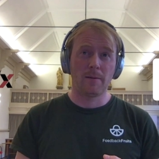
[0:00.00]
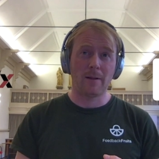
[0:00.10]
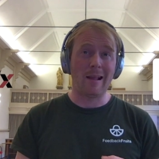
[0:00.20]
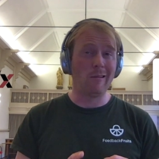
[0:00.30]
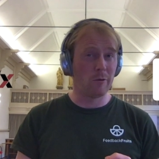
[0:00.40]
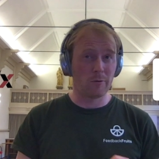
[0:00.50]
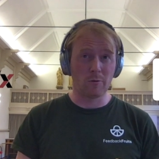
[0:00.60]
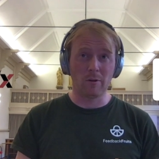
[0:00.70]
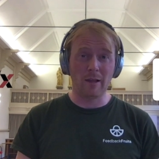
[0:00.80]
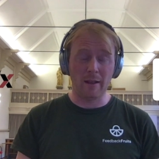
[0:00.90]

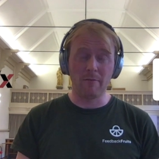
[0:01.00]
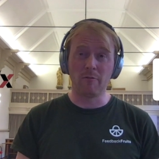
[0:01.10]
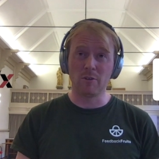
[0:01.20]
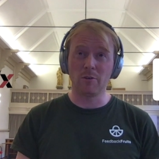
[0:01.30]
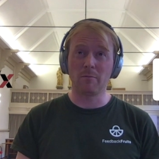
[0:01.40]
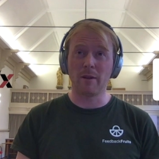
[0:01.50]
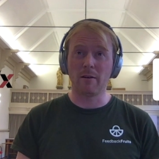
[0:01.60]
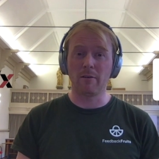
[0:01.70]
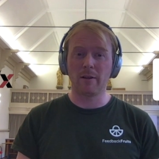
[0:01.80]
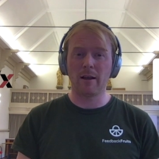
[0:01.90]
and result in better
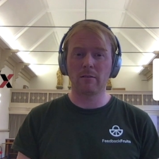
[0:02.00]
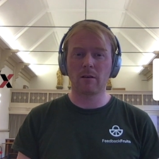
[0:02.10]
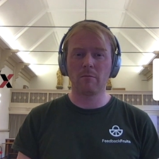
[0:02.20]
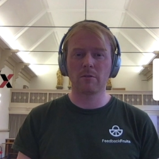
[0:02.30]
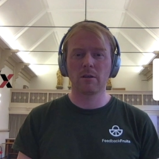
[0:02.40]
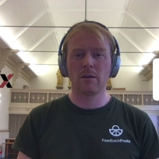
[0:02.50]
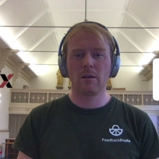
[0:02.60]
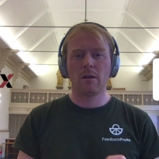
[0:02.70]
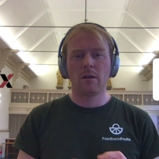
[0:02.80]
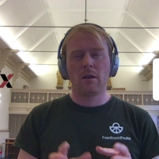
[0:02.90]
learning outcomes,
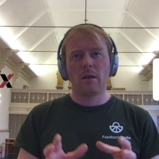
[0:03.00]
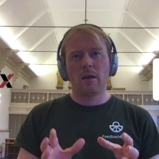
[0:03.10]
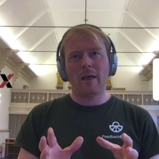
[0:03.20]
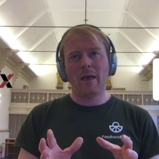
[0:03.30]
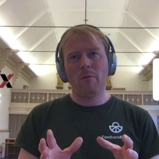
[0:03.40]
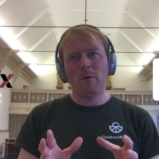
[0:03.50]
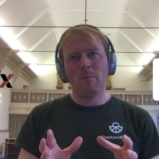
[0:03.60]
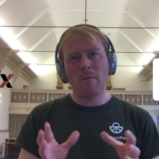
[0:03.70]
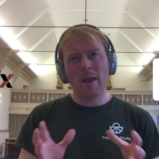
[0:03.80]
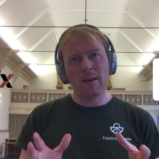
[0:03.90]
and we
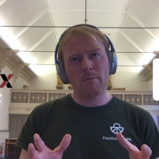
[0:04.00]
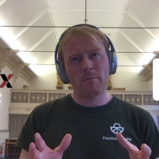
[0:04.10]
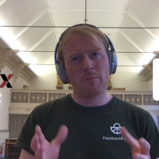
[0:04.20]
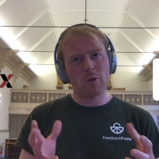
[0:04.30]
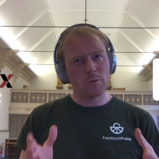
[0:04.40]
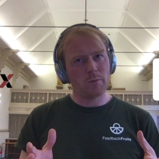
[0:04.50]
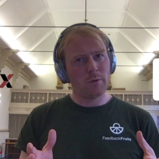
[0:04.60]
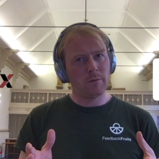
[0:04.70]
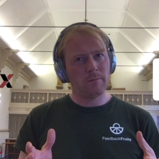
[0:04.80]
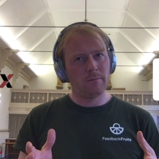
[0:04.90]
made it possible